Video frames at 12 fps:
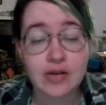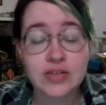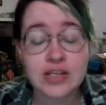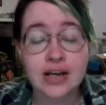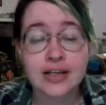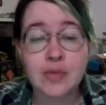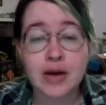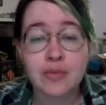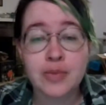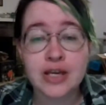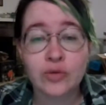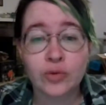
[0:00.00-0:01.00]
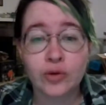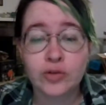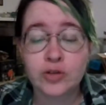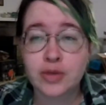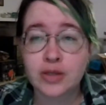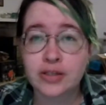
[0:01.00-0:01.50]
I was talking about being
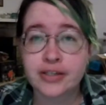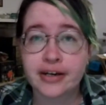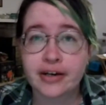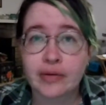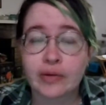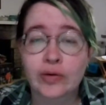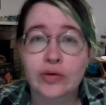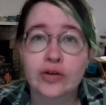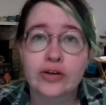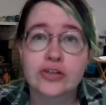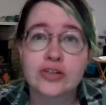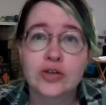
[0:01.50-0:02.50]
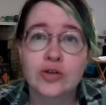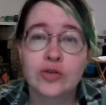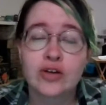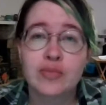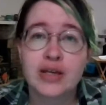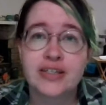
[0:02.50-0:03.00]
rude to military recruiters
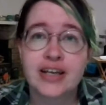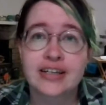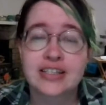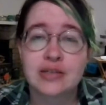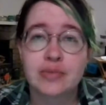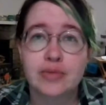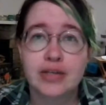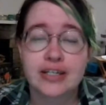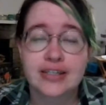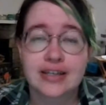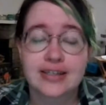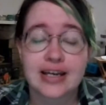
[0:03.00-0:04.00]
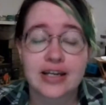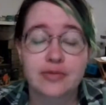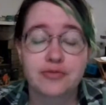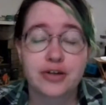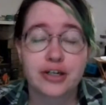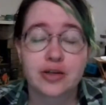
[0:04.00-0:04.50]
who have been texting me because I signed
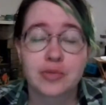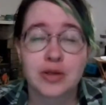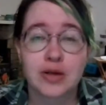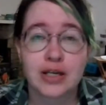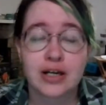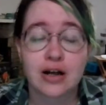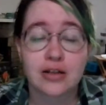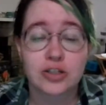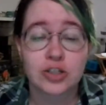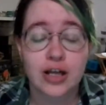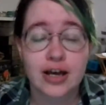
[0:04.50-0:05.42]
up for a community college